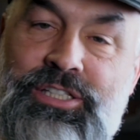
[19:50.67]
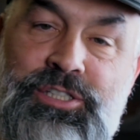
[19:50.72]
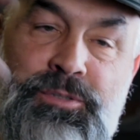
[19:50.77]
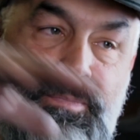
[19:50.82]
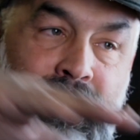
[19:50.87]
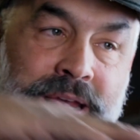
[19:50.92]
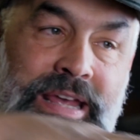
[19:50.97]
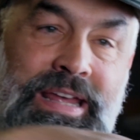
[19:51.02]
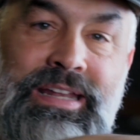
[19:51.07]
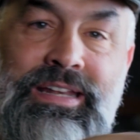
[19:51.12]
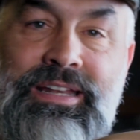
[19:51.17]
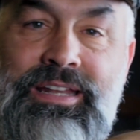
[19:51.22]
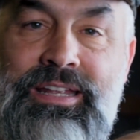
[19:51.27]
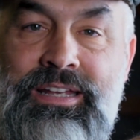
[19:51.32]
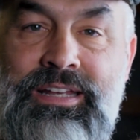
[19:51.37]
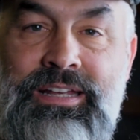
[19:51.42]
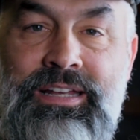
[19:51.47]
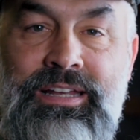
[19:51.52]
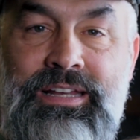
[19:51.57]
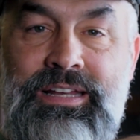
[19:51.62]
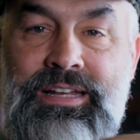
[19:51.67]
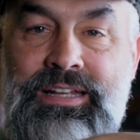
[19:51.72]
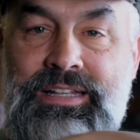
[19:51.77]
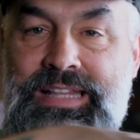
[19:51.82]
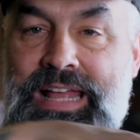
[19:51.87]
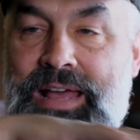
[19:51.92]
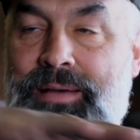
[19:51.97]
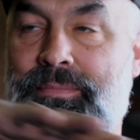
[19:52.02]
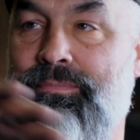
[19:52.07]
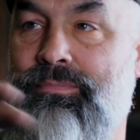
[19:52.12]
spend
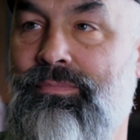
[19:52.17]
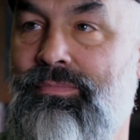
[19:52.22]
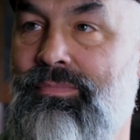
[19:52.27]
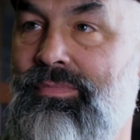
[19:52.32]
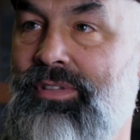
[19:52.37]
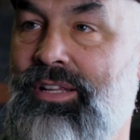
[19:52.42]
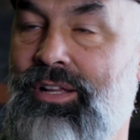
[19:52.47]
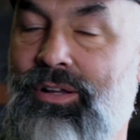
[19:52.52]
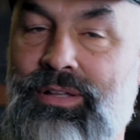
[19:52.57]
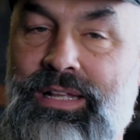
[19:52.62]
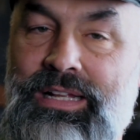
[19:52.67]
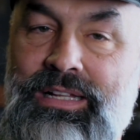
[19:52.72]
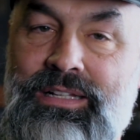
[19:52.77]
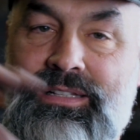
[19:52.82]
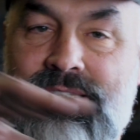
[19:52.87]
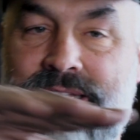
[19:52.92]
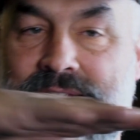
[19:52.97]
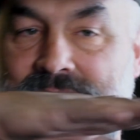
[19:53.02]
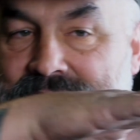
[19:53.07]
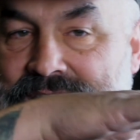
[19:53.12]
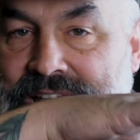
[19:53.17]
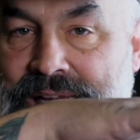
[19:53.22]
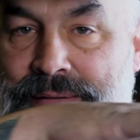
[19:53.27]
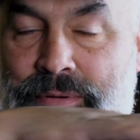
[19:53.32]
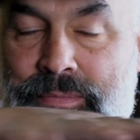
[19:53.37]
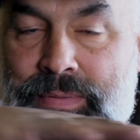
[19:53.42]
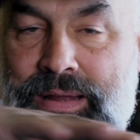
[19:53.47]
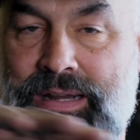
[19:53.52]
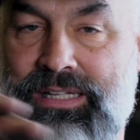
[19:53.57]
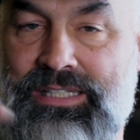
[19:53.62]
that you know, that same
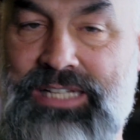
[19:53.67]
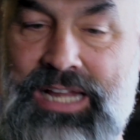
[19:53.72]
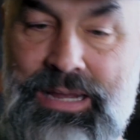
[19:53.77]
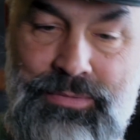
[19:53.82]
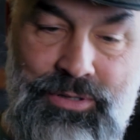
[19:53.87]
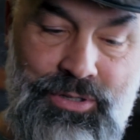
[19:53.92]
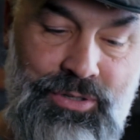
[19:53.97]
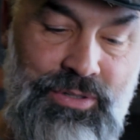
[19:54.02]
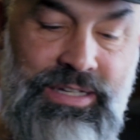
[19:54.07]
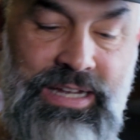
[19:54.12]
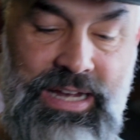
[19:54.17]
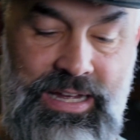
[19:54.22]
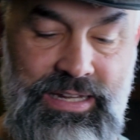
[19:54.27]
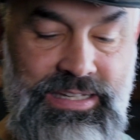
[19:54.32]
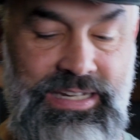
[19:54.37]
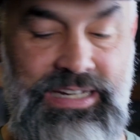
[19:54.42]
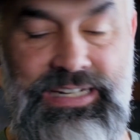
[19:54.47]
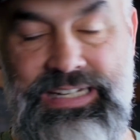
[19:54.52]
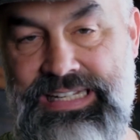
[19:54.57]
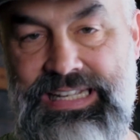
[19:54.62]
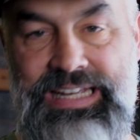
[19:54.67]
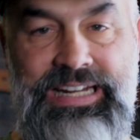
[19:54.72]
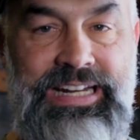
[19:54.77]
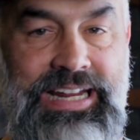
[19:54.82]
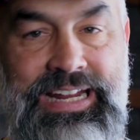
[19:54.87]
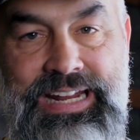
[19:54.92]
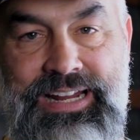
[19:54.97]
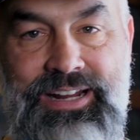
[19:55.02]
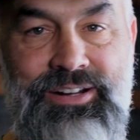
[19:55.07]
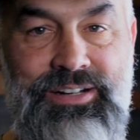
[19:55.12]
amount of time that you did to get
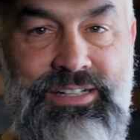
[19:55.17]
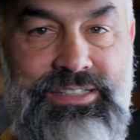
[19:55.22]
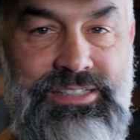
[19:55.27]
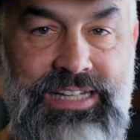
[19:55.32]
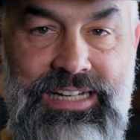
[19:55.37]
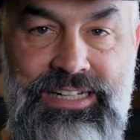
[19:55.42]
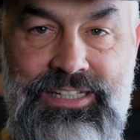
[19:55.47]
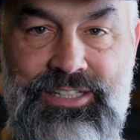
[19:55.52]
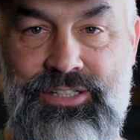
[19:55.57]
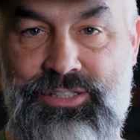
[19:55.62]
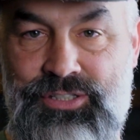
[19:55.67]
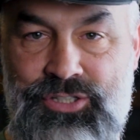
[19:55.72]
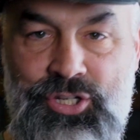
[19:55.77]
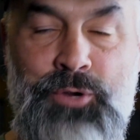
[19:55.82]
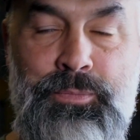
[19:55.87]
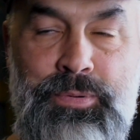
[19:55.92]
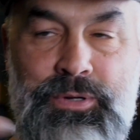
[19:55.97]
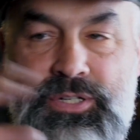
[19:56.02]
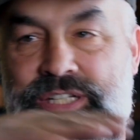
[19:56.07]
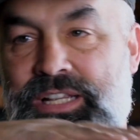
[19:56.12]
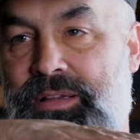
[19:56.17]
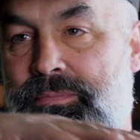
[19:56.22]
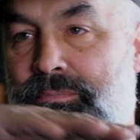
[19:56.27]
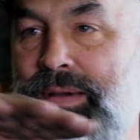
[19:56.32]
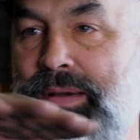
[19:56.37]
here, it's like 2%